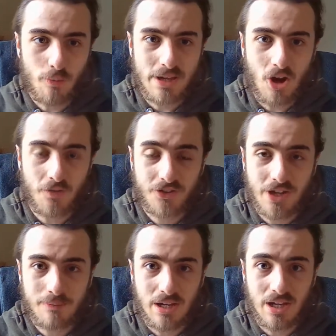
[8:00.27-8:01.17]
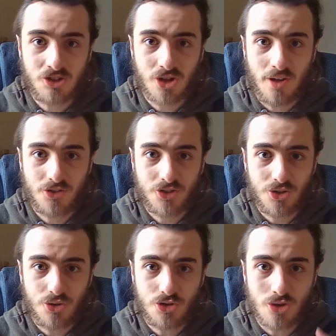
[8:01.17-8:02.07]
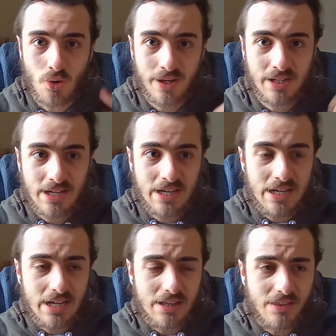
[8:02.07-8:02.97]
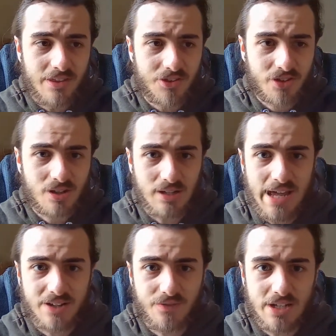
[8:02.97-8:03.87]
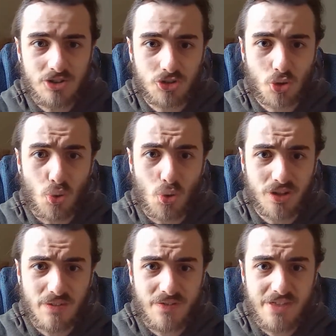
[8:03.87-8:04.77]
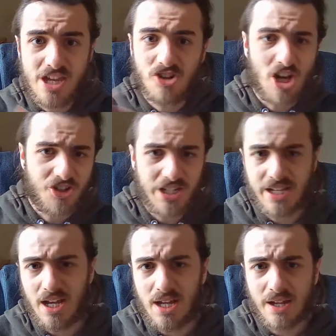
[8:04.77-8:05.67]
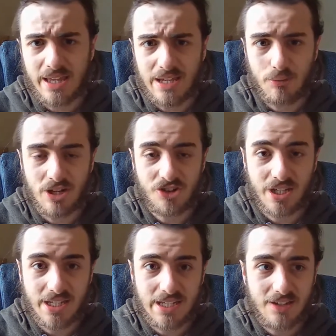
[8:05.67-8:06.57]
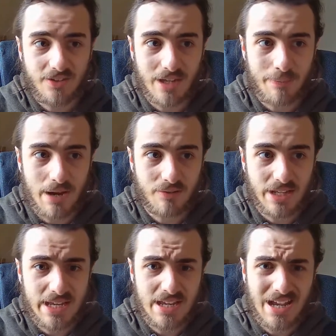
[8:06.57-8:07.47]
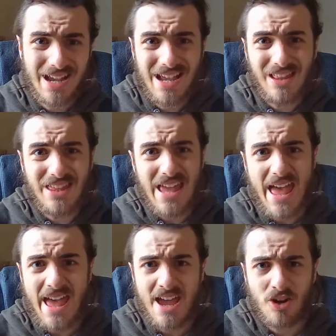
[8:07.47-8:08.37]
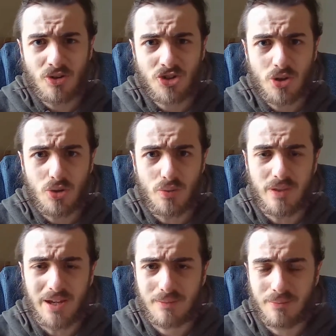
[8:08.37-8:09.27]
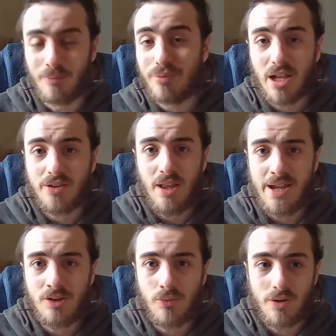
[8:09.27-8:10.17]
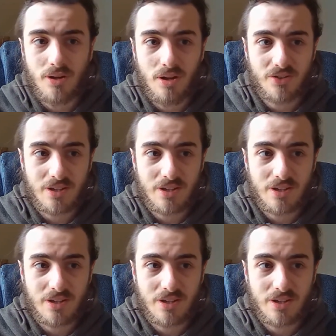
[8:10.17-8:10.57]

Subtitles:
offers him a chance to join this clan of ninjas called the Arashikage, which he's apparently the heir to, like the bloodline or whatnot.